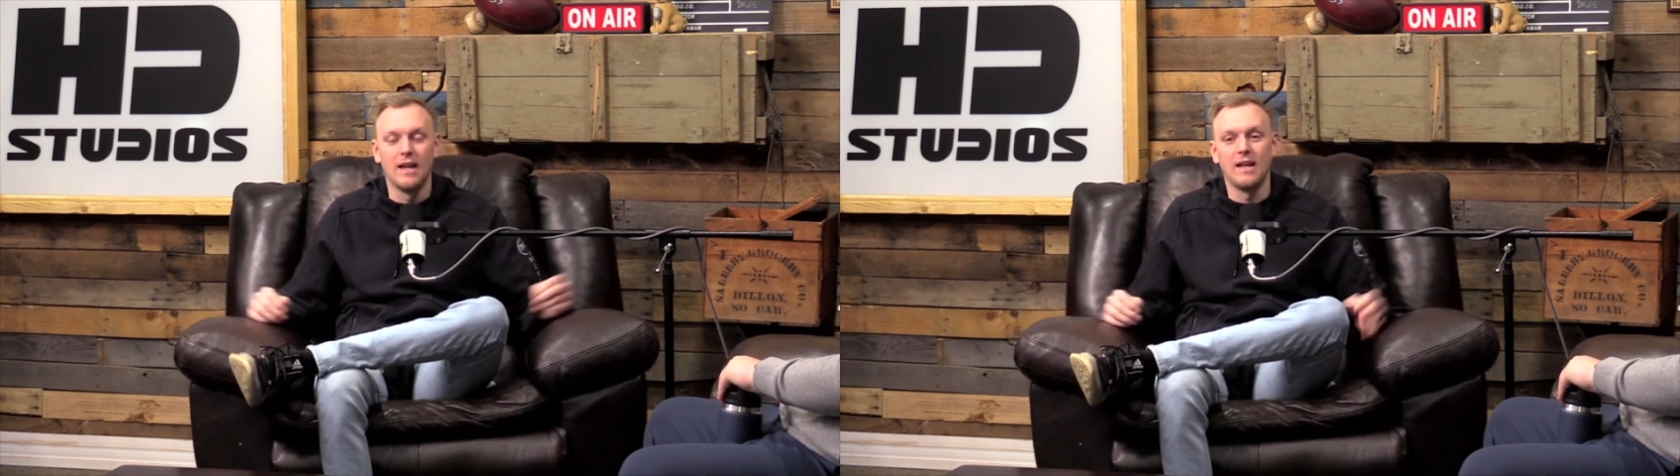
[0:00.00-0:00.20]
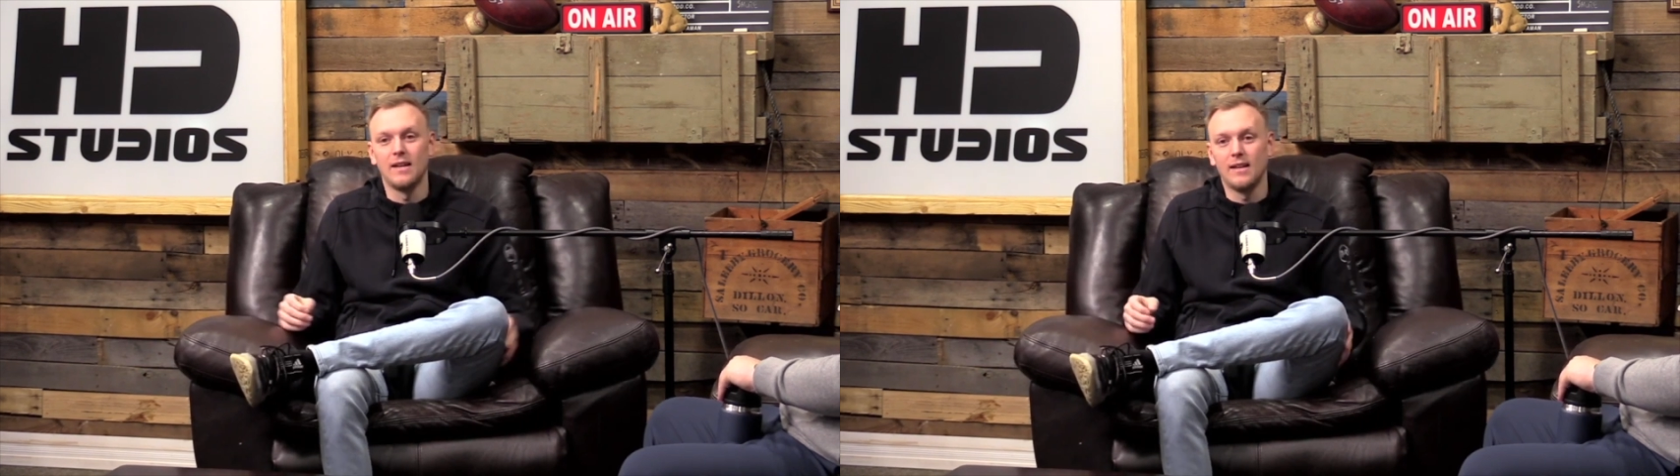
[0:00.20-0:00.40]

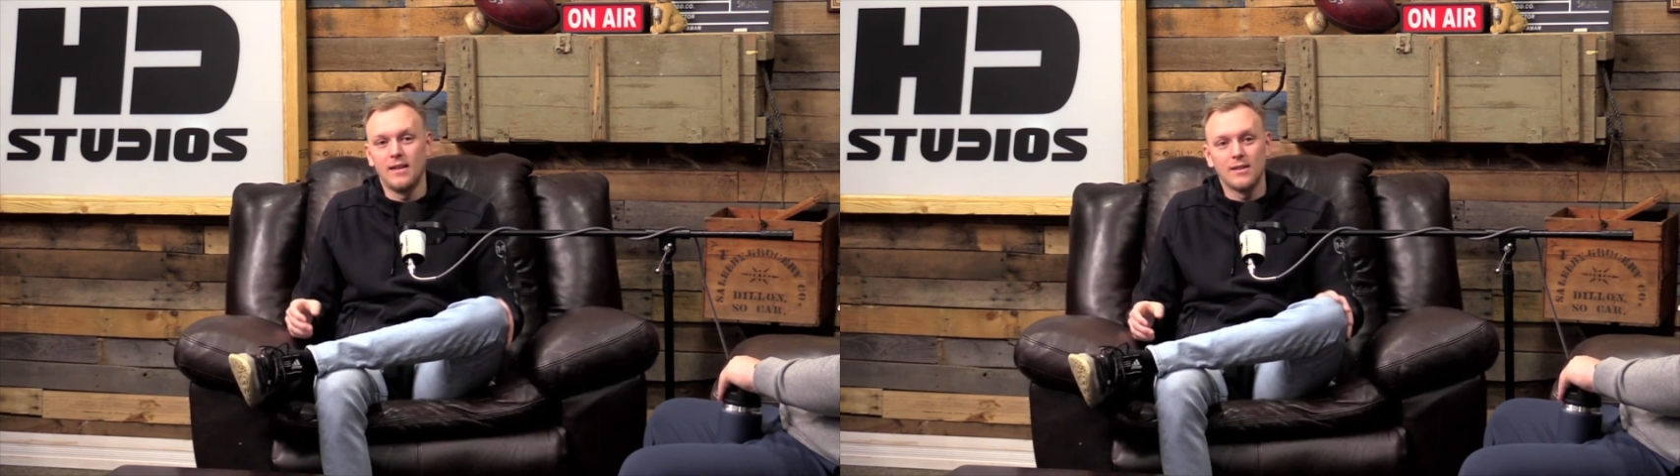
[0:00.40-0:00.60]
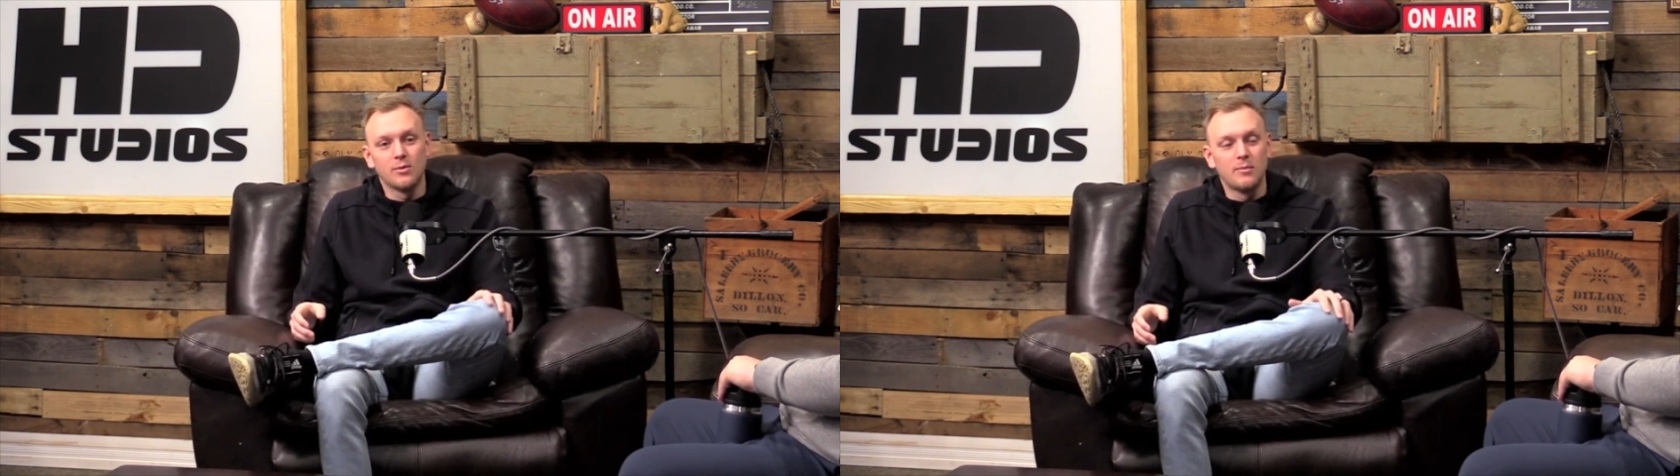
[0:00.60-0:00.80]
And
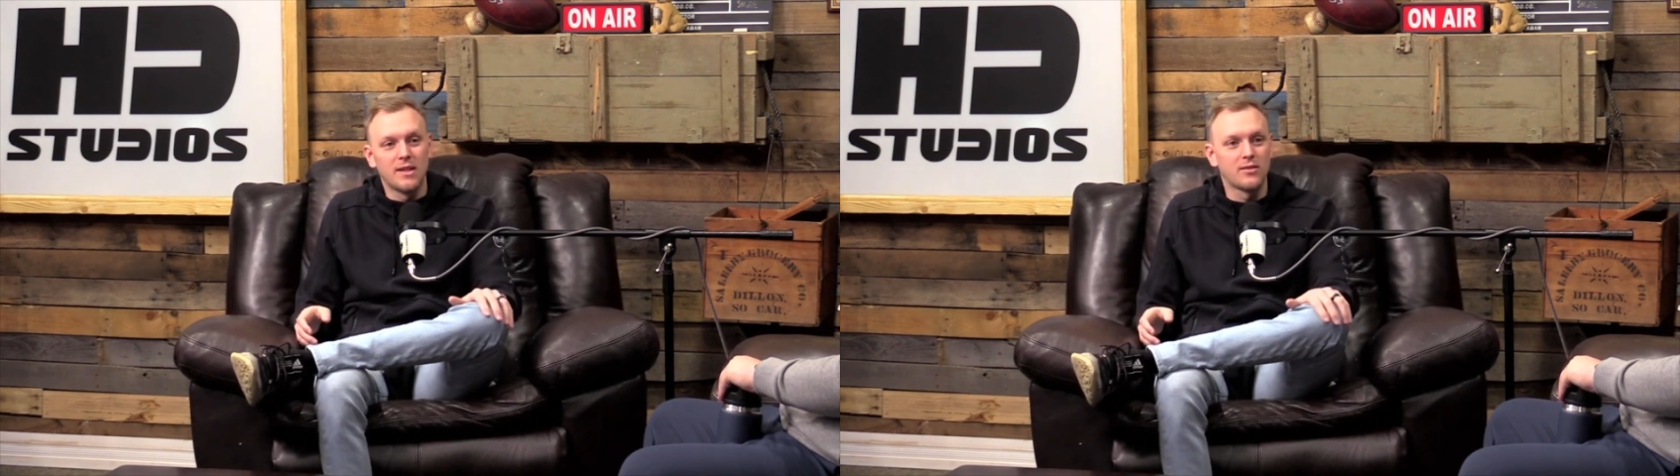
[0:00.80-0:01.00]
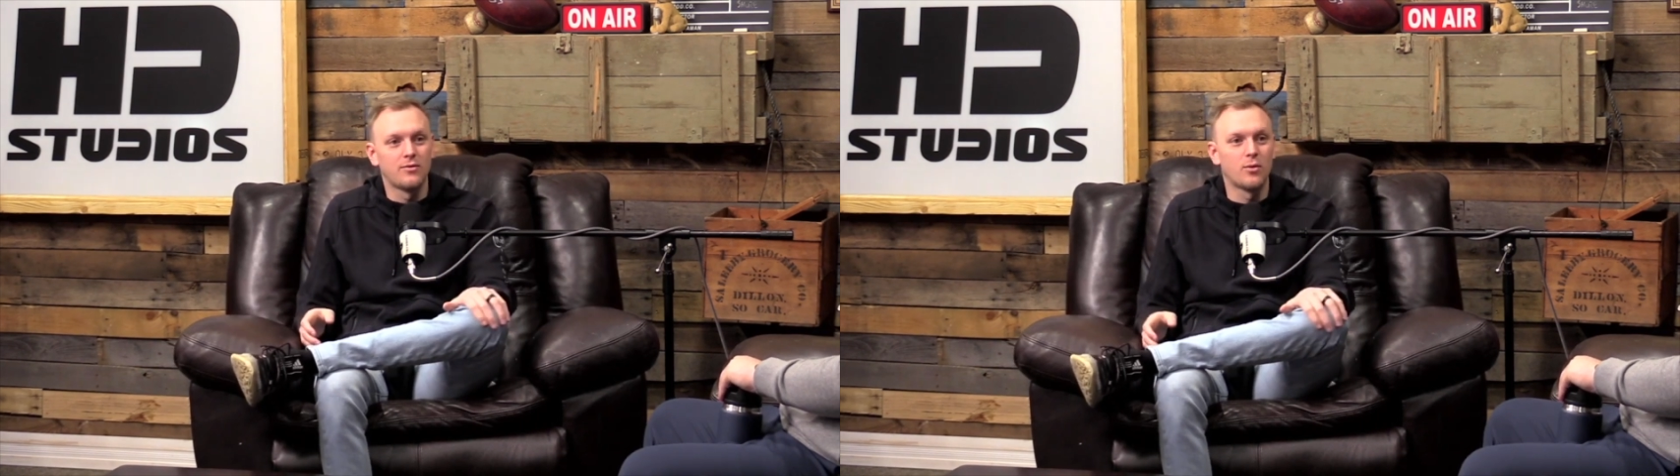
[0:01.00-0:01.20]
and that's what
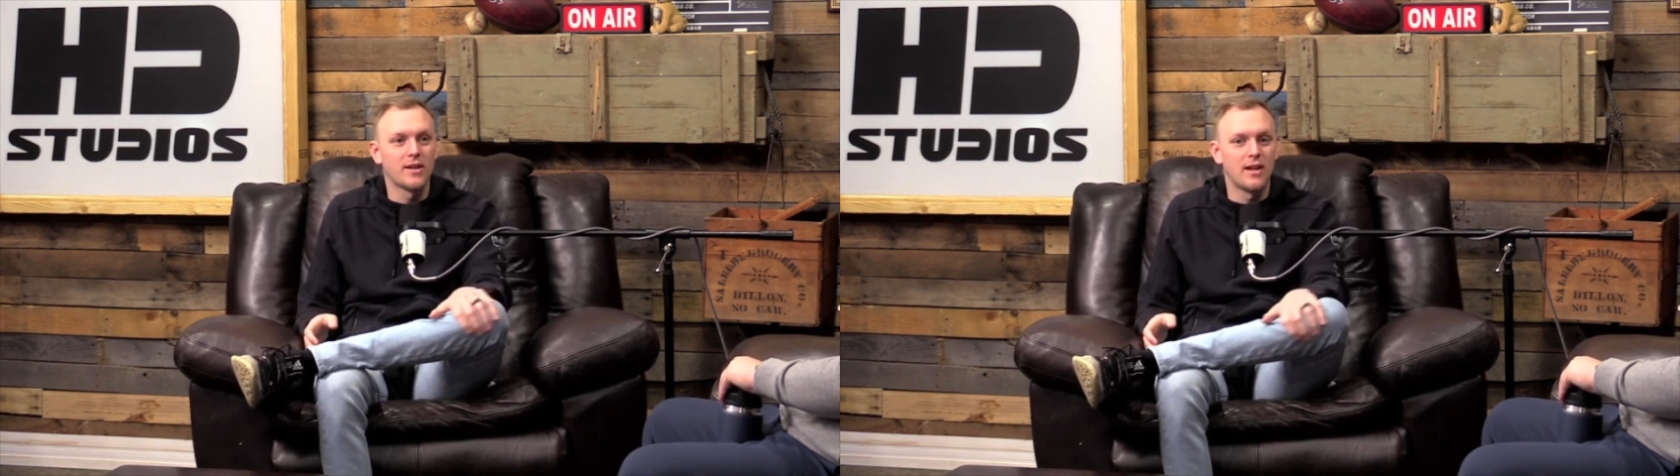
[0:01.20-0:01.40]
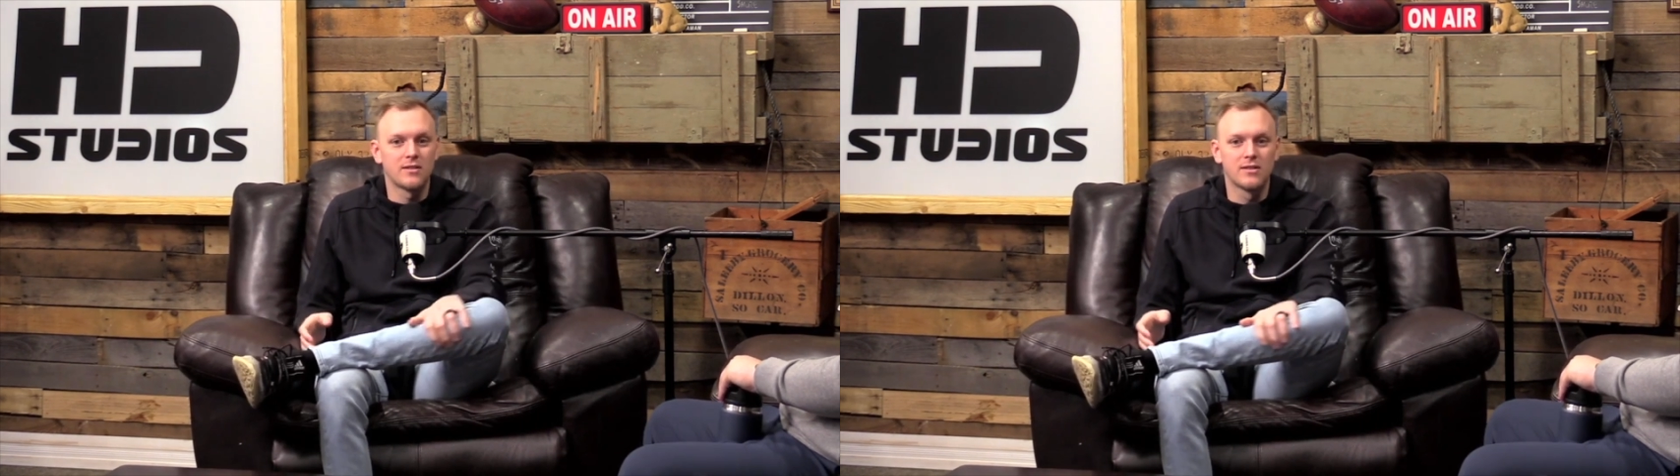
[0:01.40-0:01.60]
makes the
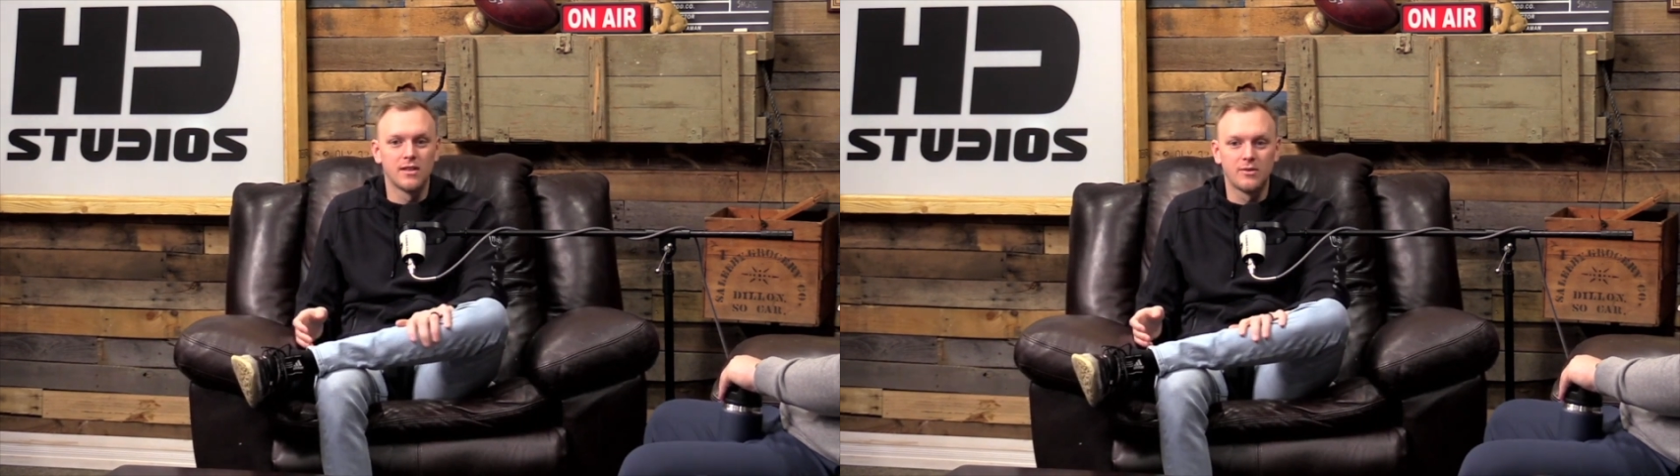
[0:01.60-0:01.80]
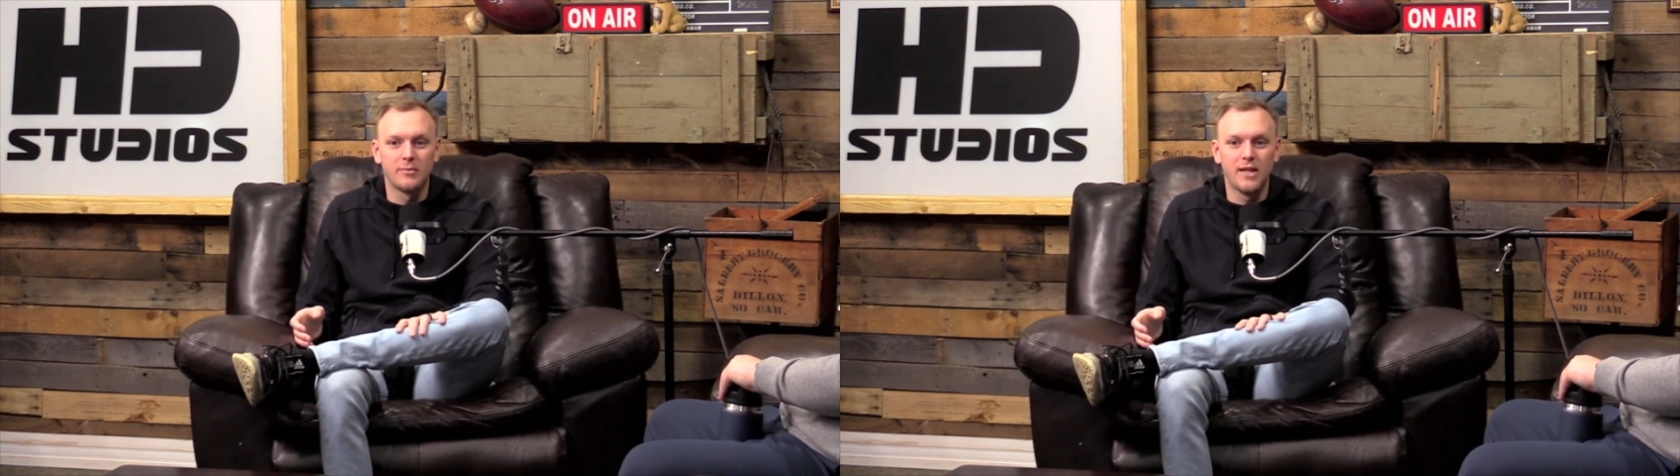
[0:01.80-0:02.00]
49ers
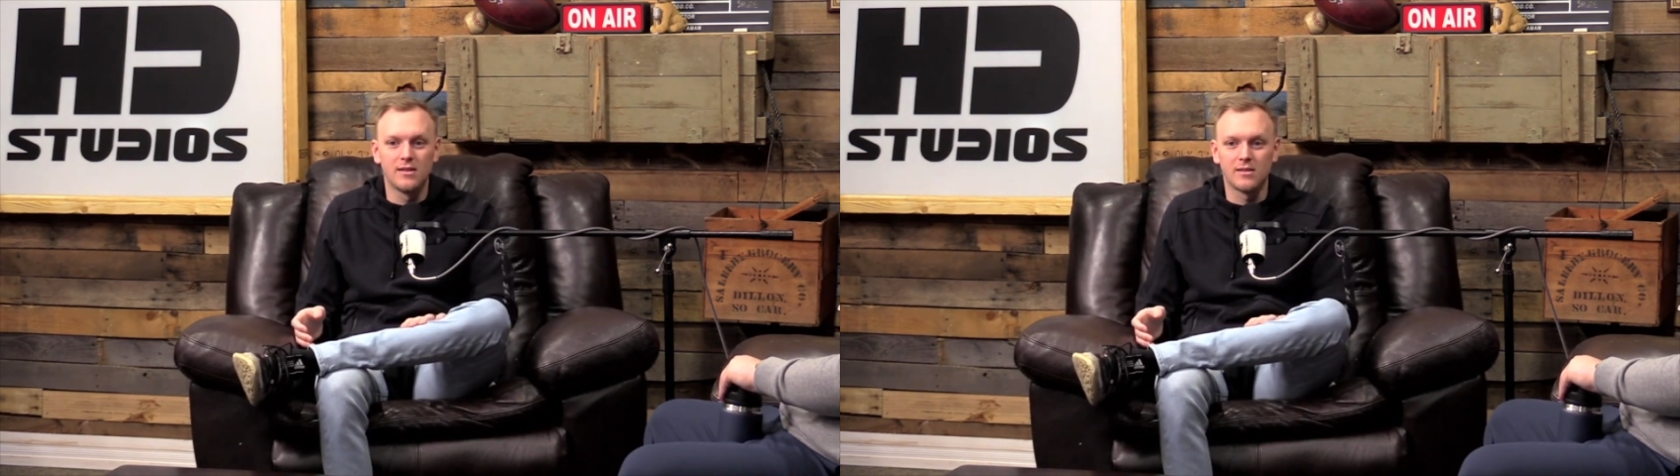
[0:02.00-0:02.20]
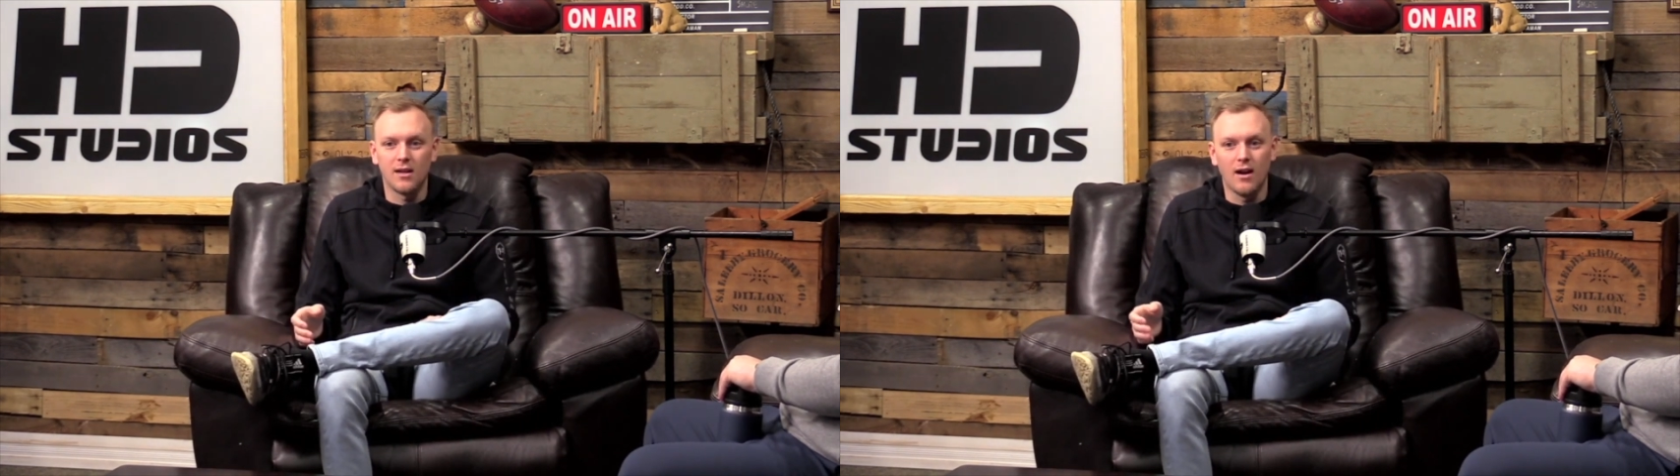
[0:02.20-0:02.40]
tough to beat is like,